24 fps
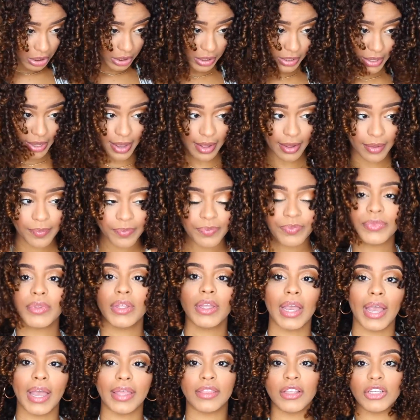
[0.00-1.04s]
Yeah,
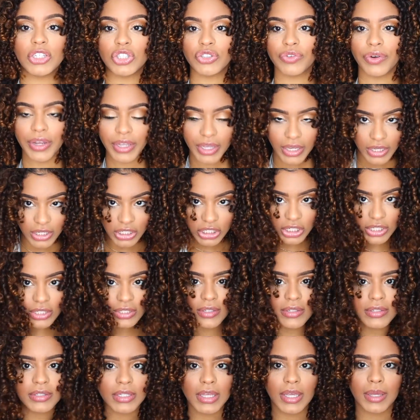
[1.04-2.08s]
and the shrinkage is
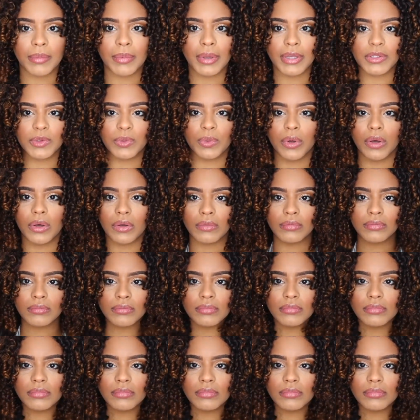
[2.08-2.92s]
the same as well.